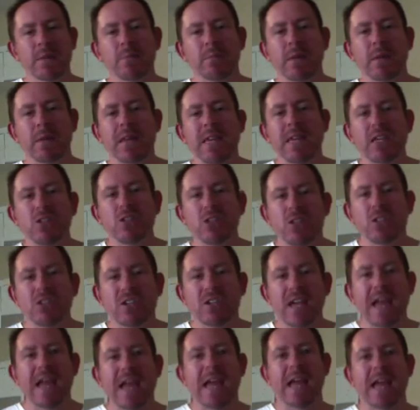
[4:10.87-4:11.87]
but he
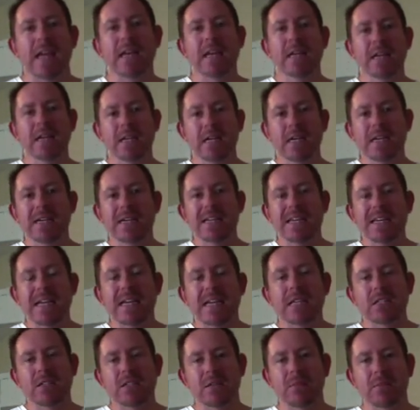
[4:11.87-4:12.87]
shared
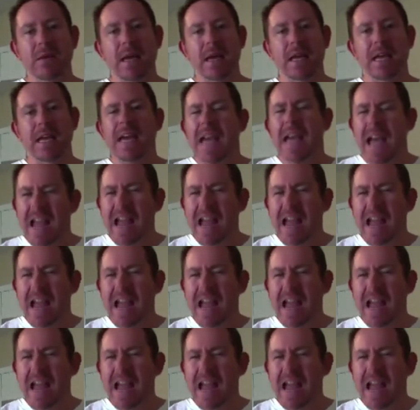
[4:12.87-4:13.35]
it to me.